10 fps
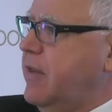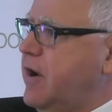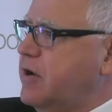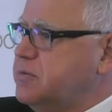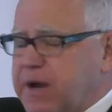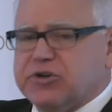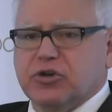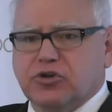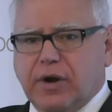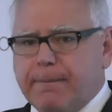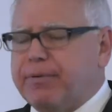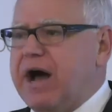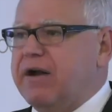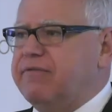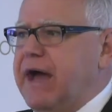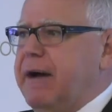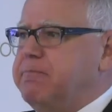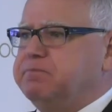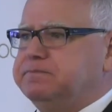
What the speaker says: They're especially good. I'm proud of that.